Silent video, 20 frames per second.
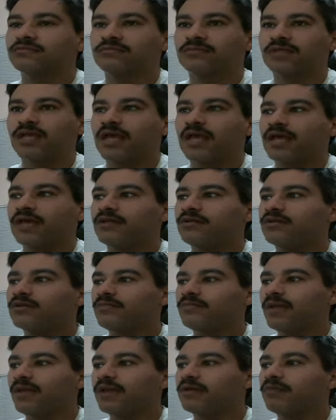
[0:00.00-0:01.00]
and you
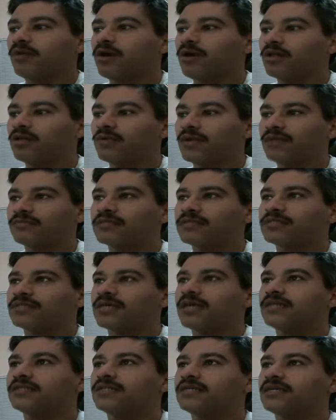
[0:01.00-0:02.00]
can make them all the way up to
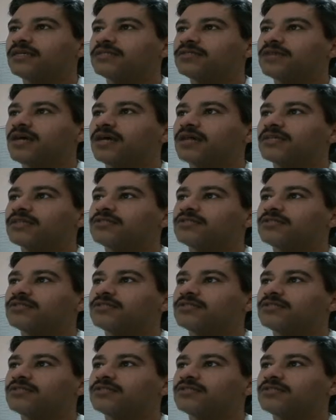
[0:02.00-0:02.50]
Titan, as you guys